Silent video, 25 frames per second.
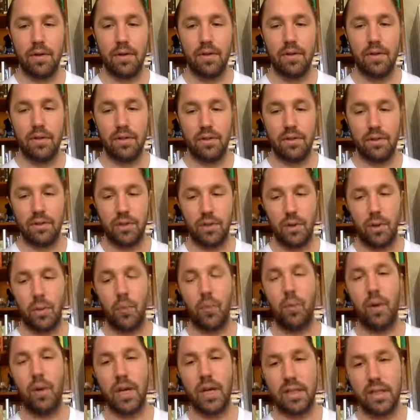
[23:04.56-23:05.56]
So
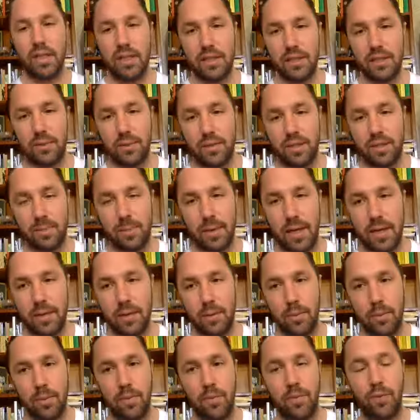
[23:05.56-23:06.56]
Rakta is
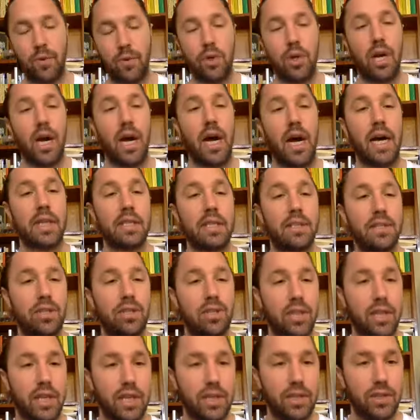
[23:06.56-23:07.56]
responsible for
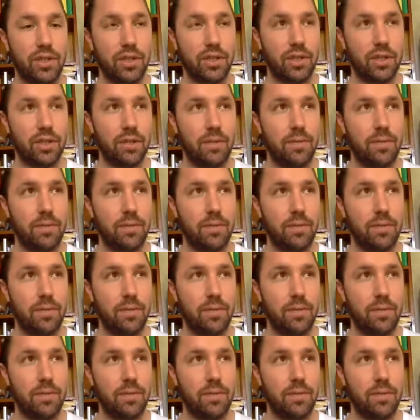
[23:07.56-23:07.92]
oxygenation.